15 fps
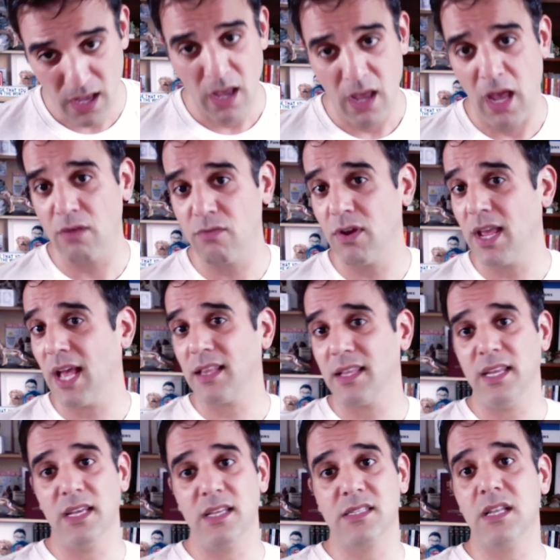And
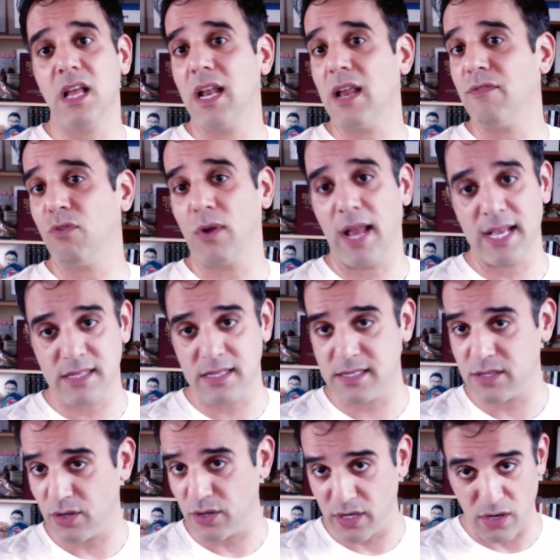reality is not everyone has $1
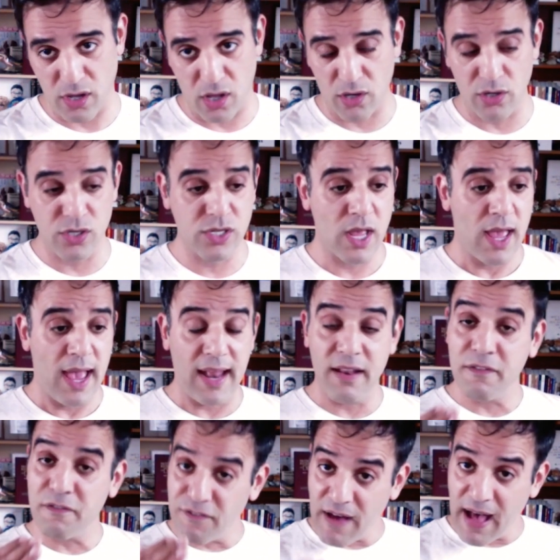zillion. And in
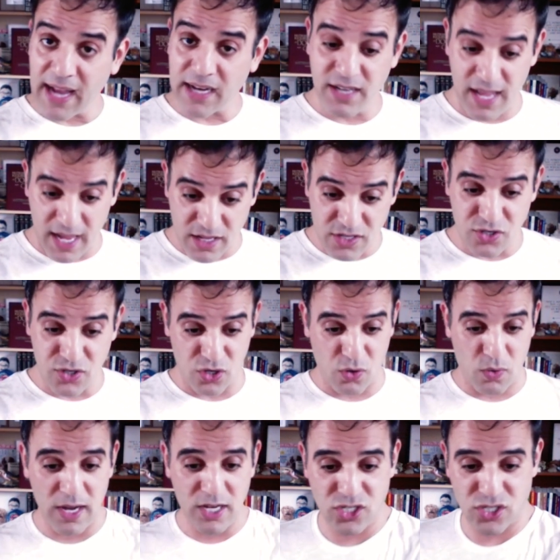fact, to answer your
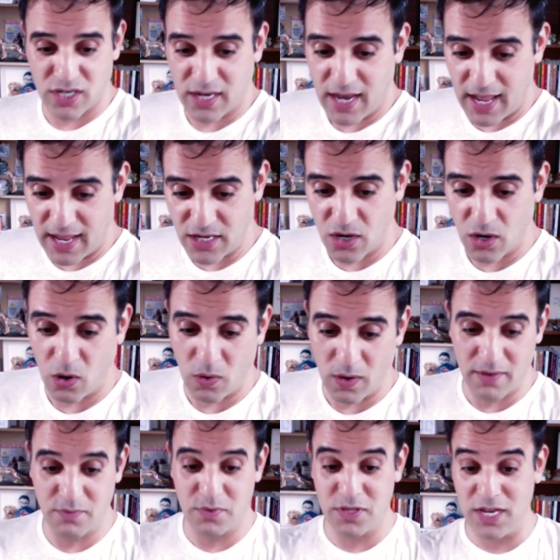question, you know,
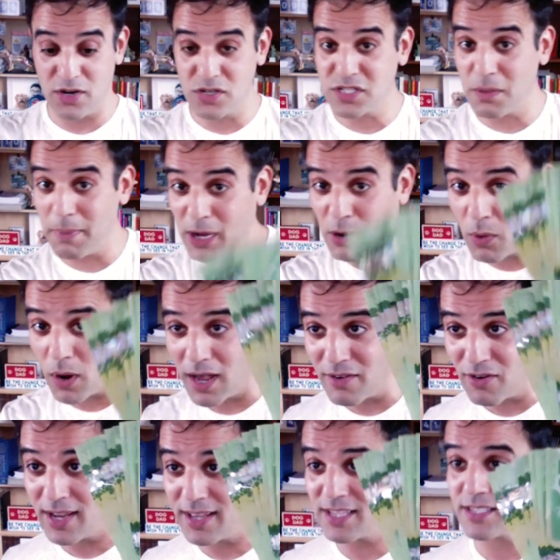here's the big one,
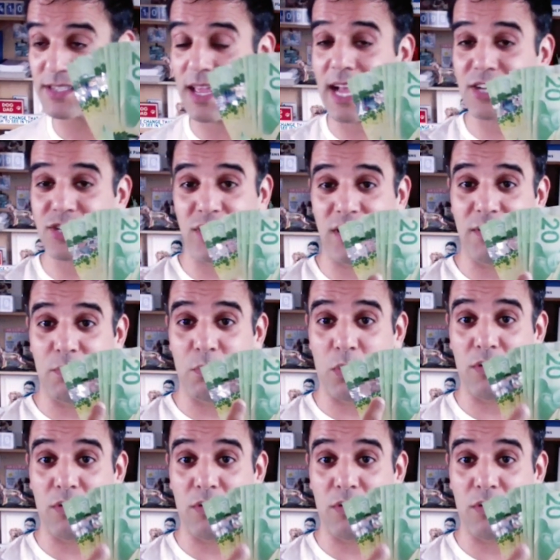right? This is actually worth